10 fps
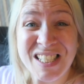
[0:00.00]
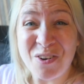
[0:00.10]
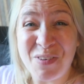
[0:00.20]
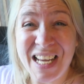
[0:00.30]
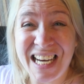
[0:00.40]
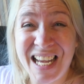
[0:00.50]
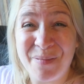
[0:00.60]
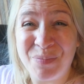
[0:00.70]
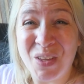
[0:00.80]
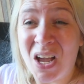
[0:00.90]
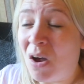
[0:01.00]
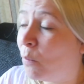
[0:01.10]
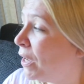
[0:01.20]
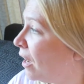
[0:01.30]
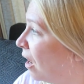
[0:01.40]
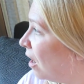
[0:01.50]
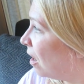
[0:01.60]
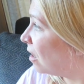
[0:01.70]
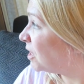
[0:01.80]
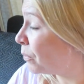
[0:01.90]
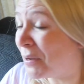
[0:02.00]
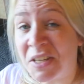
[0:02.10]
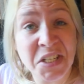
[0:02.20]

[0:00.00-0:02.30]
It's lovely, isn't it? We are, I don't know what we're